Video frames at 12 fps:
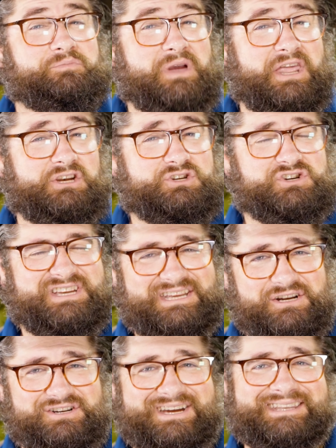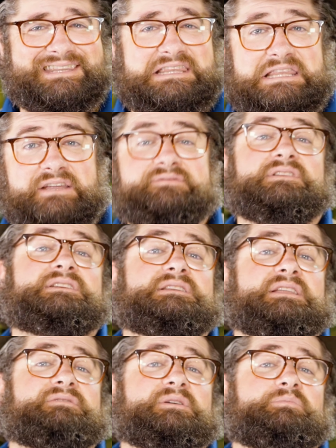manager here at Loveland
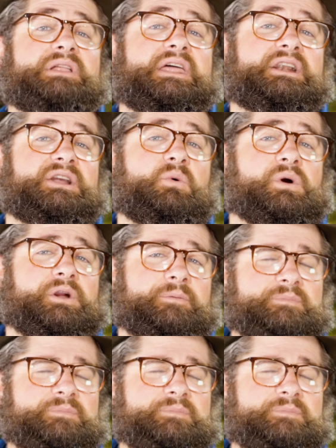Living Planet Aquarium.